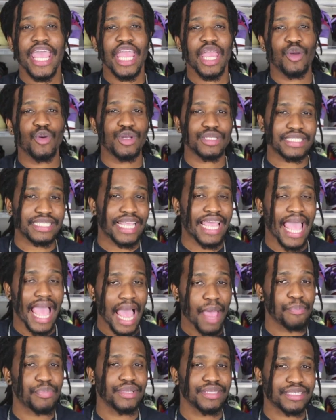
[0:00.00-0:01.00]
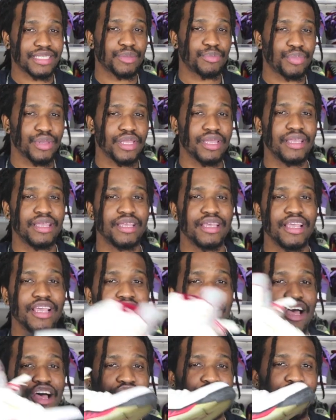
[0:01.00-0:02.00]
it happened to be
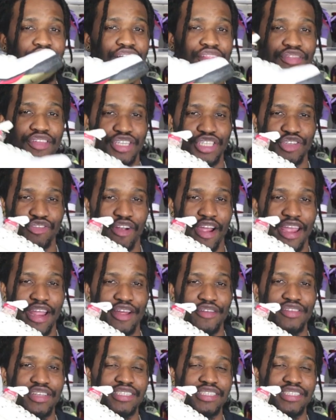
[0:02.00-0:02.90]
this right here.